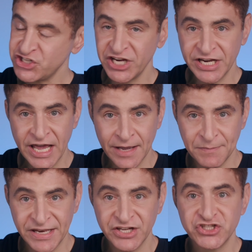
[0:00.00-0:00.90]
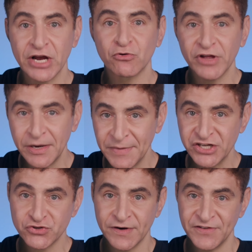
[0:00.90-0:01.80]
G&A, meaning general and
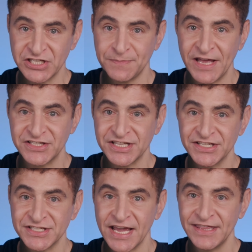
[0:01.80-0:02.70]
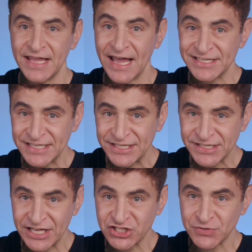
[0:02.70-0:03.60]
administrative expenses. And as this
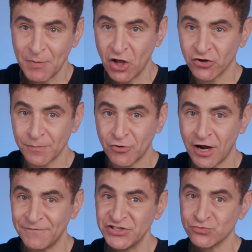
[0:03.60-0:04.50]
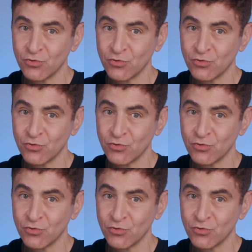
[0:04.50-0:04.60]
gets smaller, profits